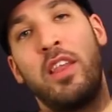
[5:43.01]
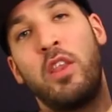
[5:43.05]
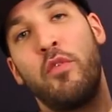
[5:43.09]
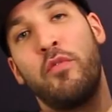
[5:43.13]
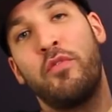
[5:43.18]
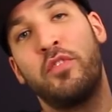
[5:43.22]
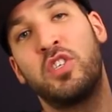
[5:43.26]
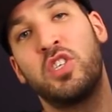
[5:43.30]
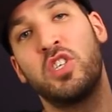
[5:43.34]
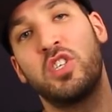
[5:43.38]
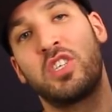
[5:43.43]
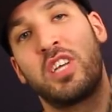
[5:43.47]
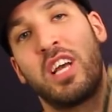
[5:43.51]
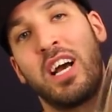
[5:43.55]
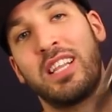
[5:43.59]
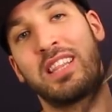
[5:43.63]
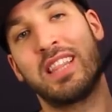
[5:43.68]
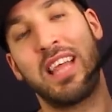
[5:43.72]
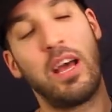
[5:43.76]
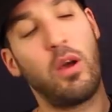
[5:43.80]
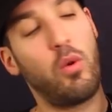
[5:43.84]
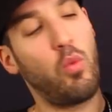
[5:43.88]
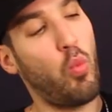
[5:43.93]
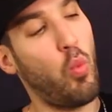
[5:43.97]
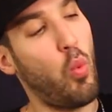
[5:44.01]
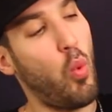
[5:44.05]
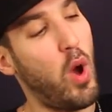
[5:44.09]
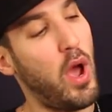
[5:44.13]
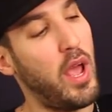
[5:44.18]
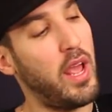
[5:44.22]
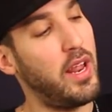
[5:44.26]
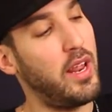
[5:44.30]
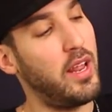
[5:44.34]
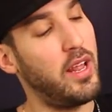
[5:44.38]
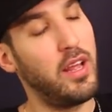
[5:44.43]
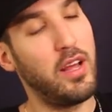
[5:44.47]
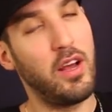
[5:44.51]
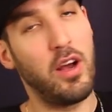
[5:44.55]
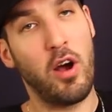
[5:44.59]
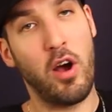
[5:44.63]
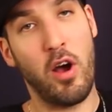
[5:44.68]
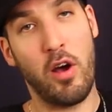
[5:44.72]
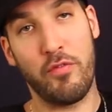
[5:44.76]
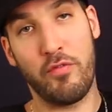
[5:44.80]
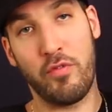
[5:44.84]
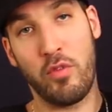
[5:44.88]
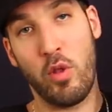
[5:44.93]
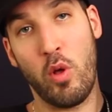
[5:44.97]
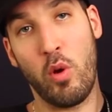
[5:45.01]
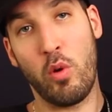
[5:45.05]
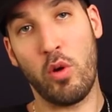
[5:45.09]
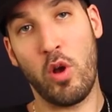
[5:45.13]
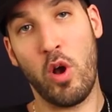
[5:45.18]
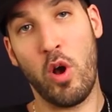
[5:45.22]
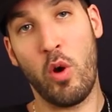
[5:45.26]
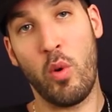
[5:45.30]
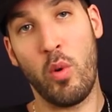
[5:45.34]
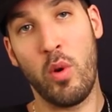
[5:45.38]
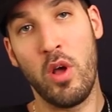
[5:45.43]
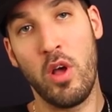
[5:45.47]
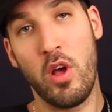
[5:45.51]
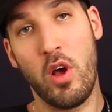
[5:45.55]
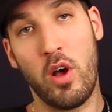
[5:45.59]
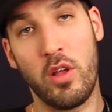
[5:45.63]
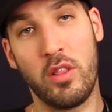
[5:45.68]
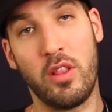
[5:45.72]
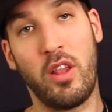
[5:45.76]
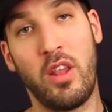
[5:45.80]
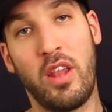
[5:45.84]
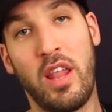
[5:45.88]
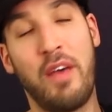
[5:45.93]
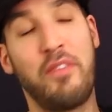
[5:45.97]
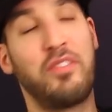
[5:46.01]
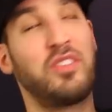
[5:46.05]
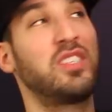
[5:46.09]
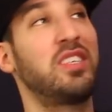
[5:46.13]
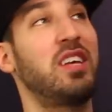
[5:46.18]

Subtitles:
then you've just got that white HUF logo on the left